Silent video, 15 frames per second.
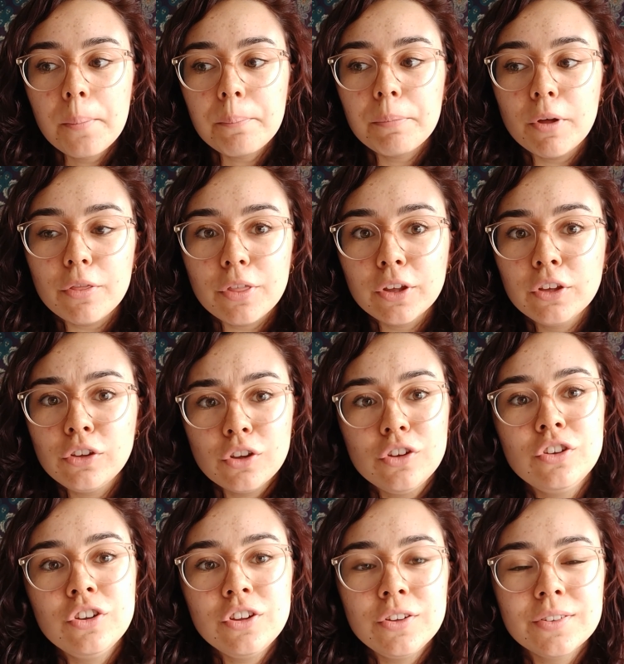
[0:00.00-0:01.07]
But the good
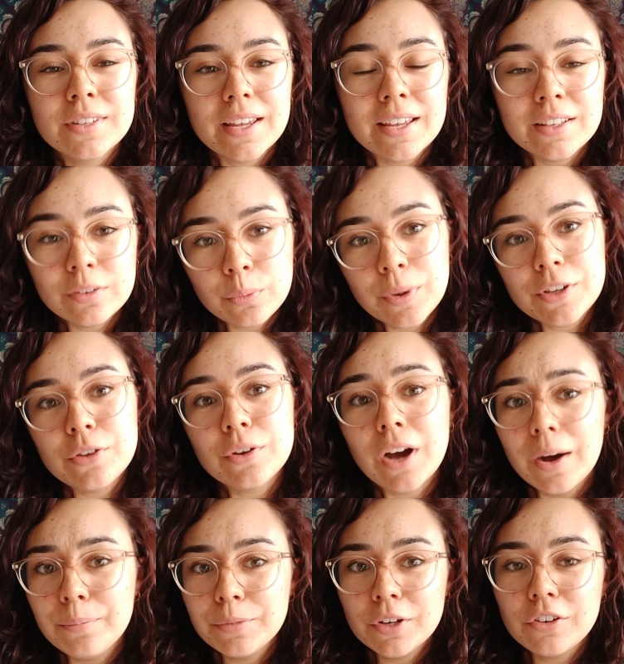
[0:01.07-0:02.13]
news is, when you
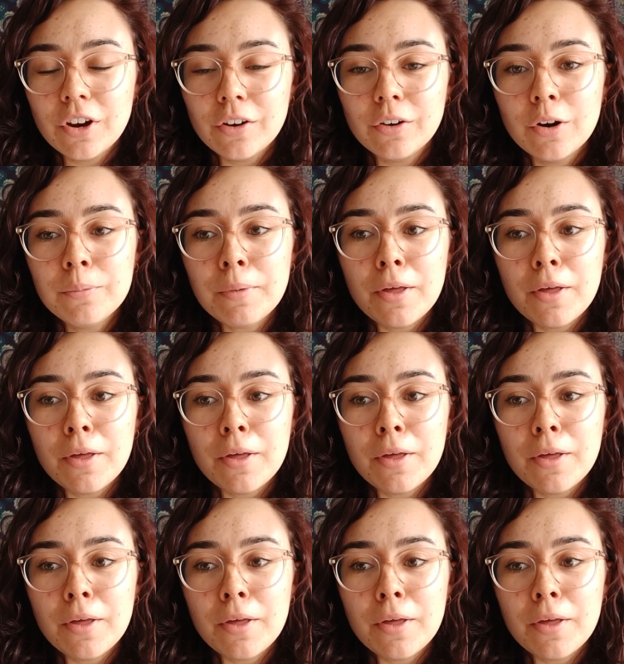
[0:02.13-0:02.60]
come to Durham,